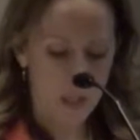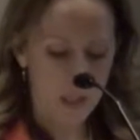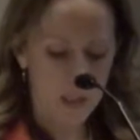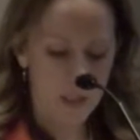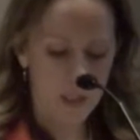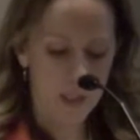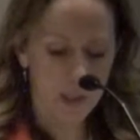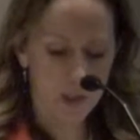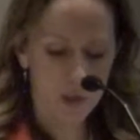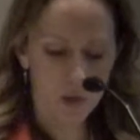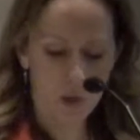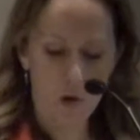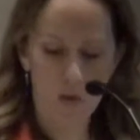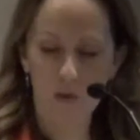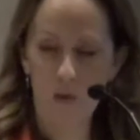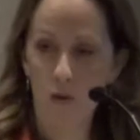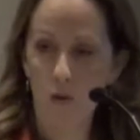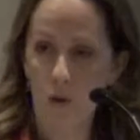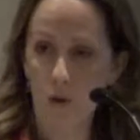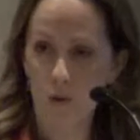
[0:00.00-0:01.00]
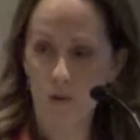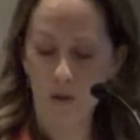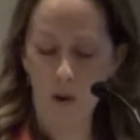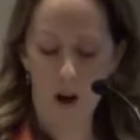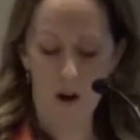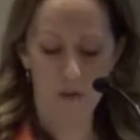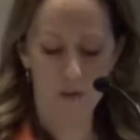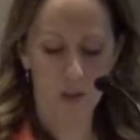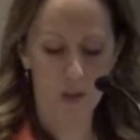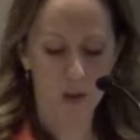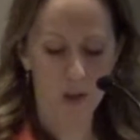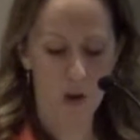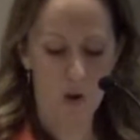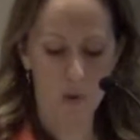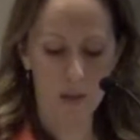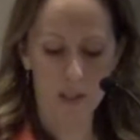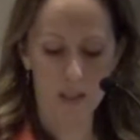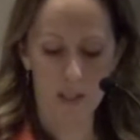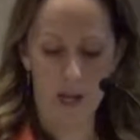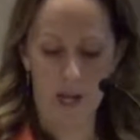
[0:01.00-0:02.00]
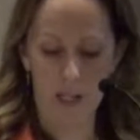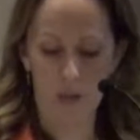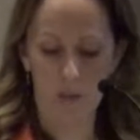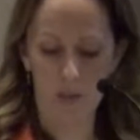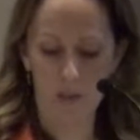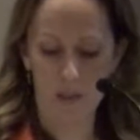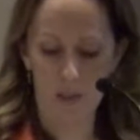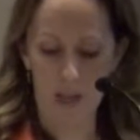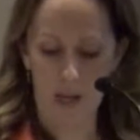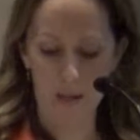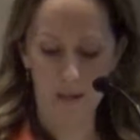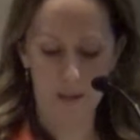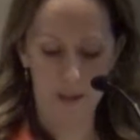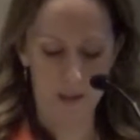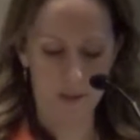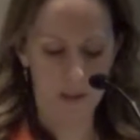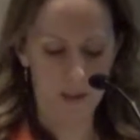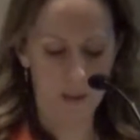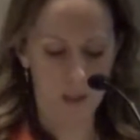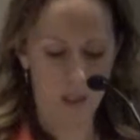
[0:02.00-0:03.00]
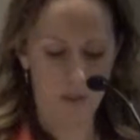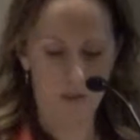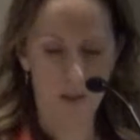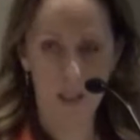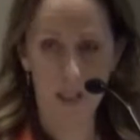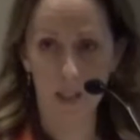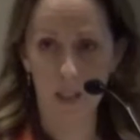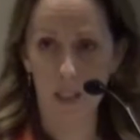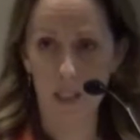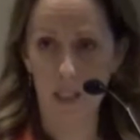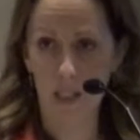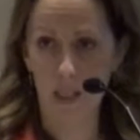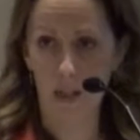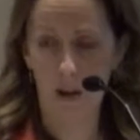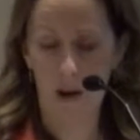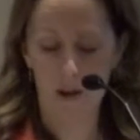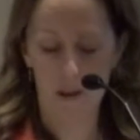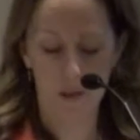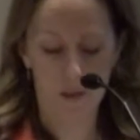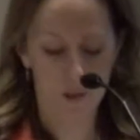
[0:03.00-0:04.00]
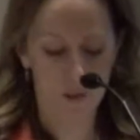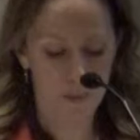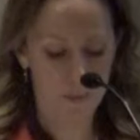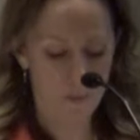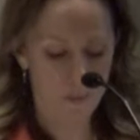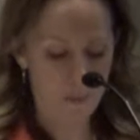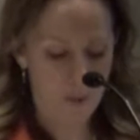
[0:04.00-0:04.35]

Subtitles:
Yeast overgrowth often coincides with sal sensitivity and leaky guts.